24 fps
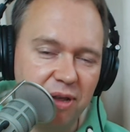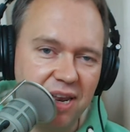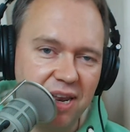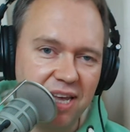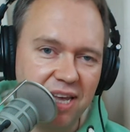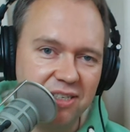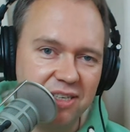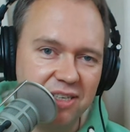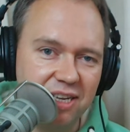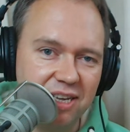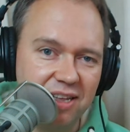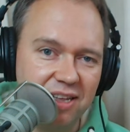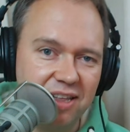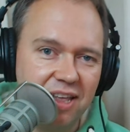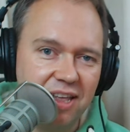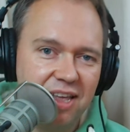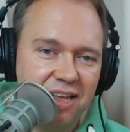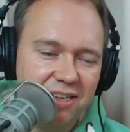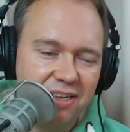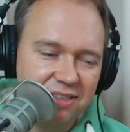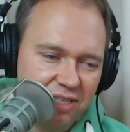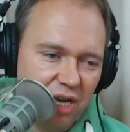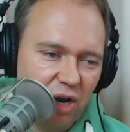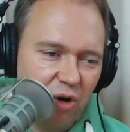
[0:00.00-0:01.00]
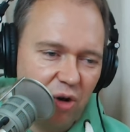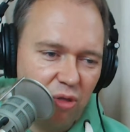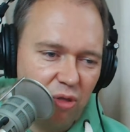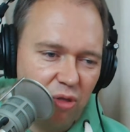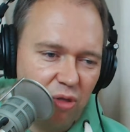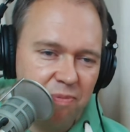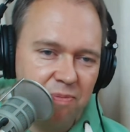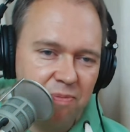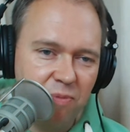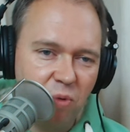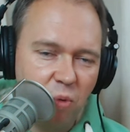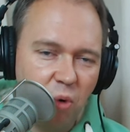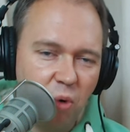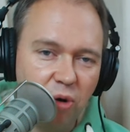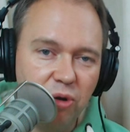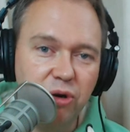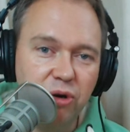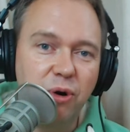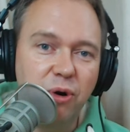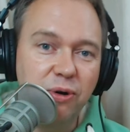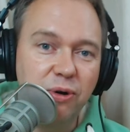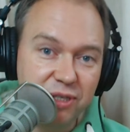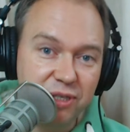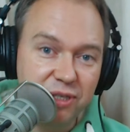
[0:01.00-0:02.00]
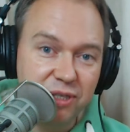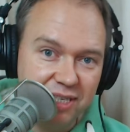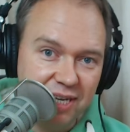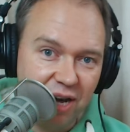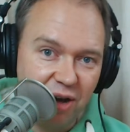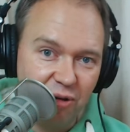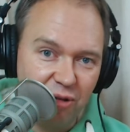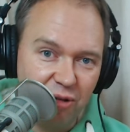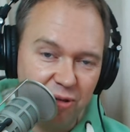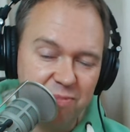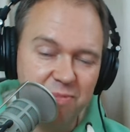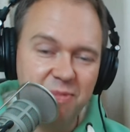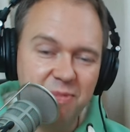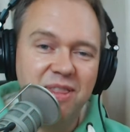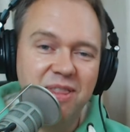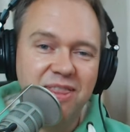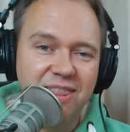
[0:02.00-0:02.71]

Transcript: and actually tell them what you're going to tell them,